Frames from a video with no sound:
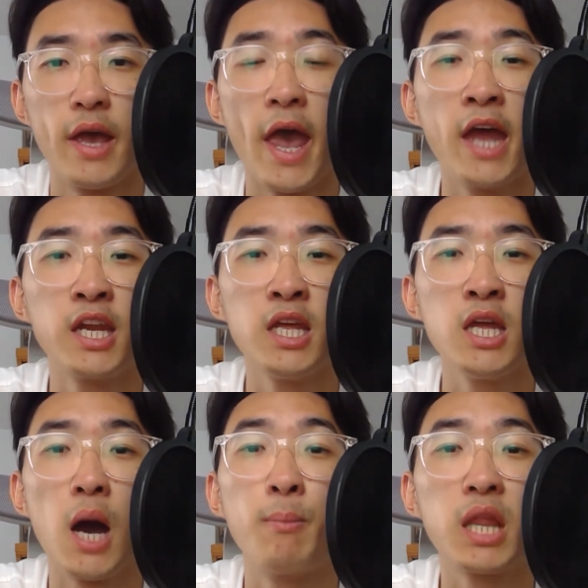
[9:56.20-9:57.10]

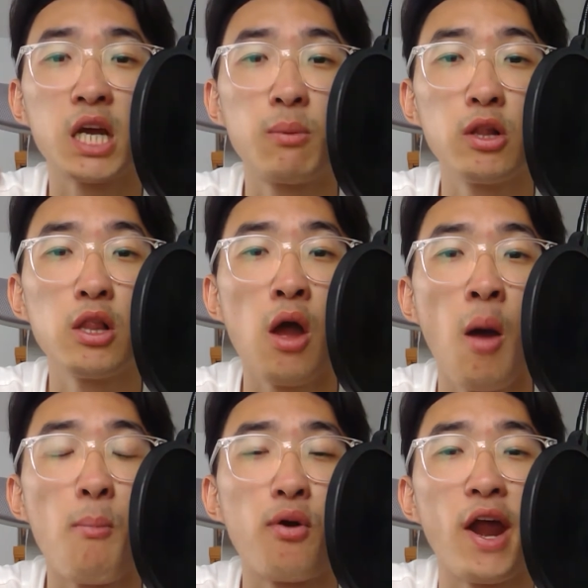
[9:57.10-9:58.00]
any applicable
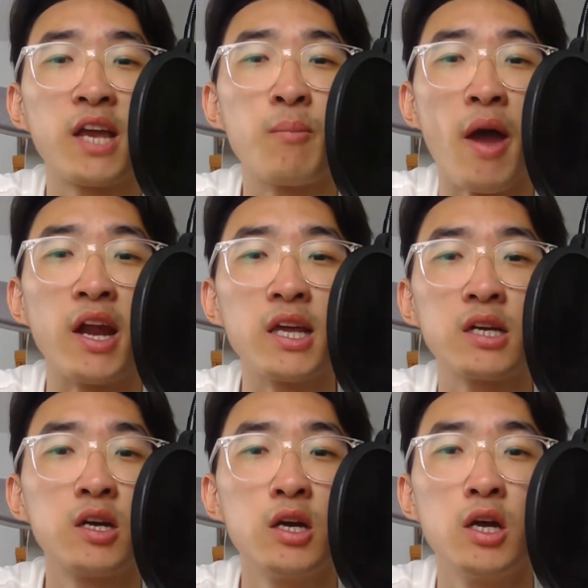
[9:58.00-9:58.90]

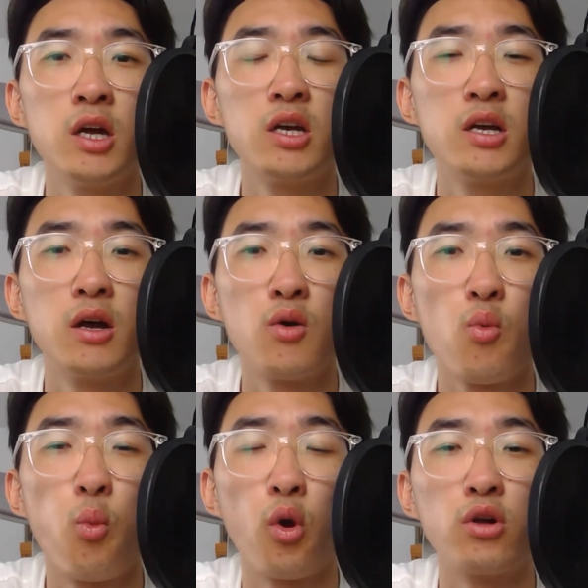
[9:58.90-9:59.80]
pragmatic
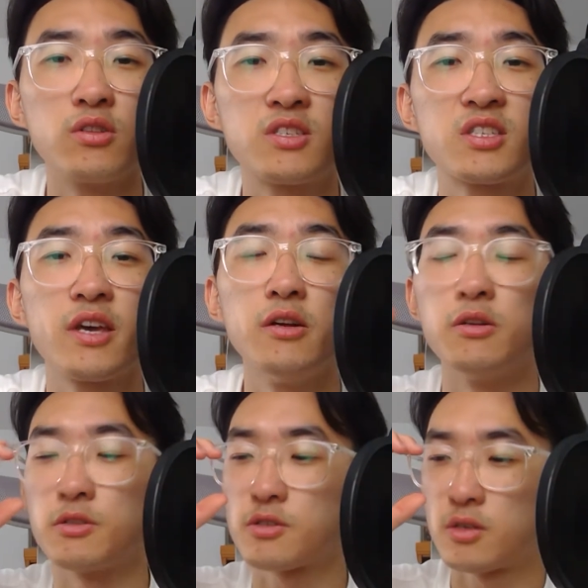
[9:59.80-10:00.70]
world
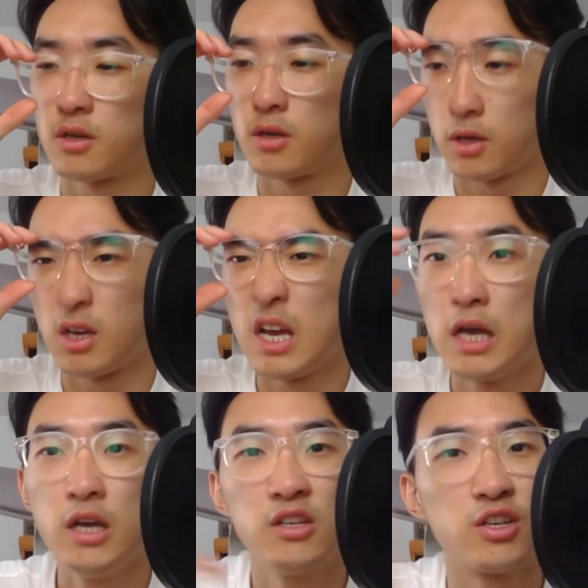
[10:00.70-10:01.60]
skills.
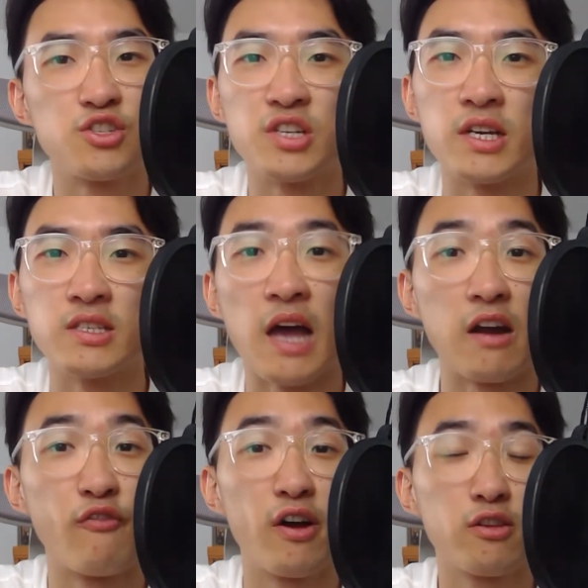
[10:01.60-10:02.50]
such as how to file